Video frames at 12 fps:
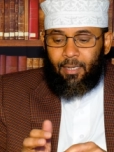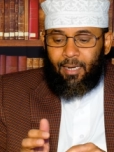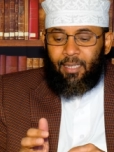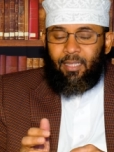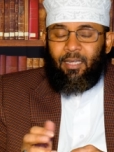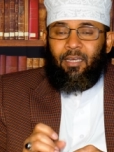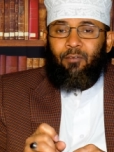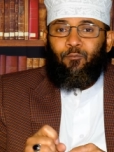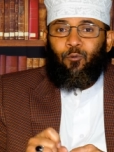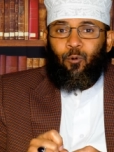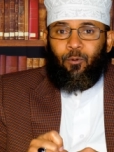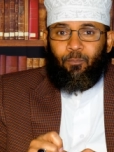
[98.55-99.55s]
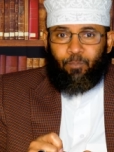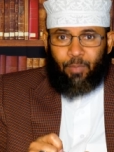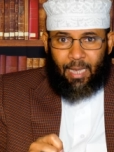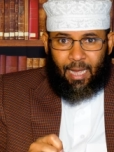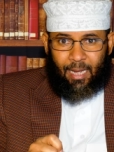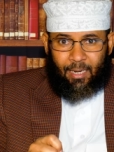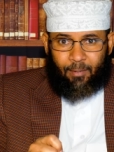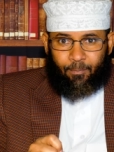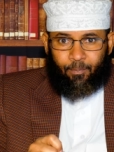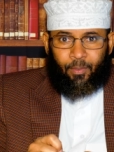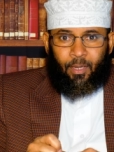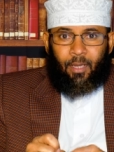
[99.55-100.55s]
either in the front garden,
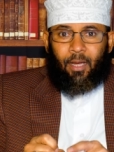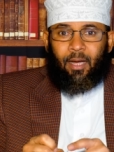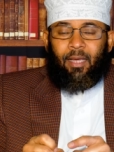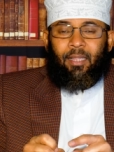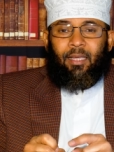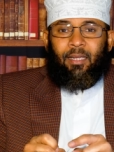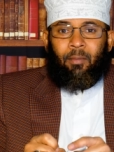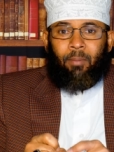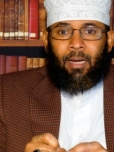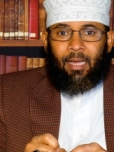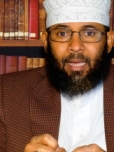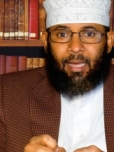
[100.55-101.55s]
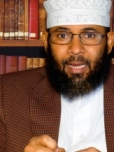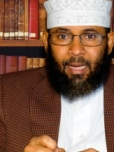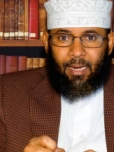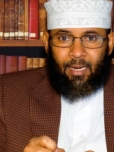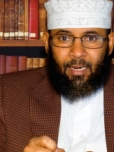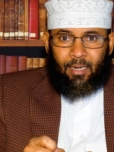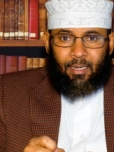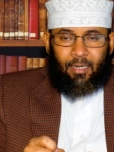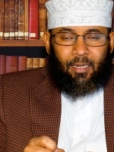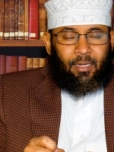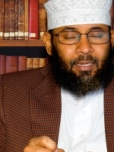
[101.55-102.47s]
either in the back garden,